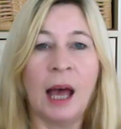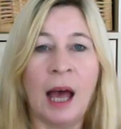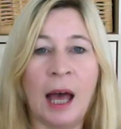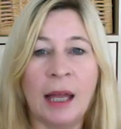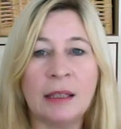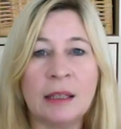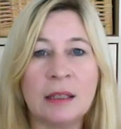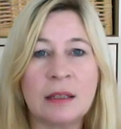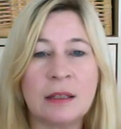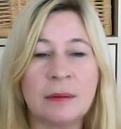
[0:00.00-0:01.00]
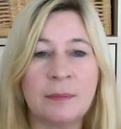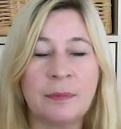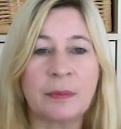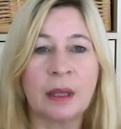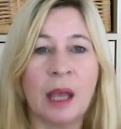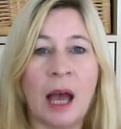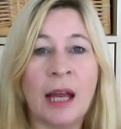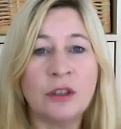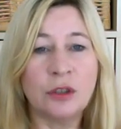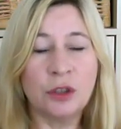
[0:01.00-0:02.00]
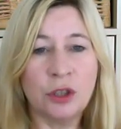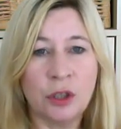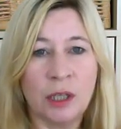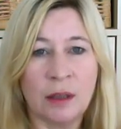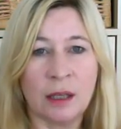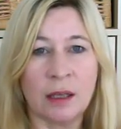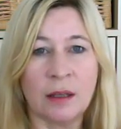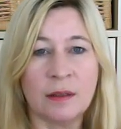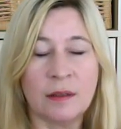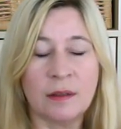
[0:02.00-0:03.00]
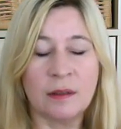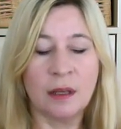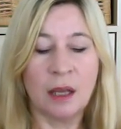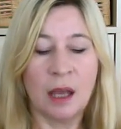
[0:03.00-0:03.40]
And as you're doing this,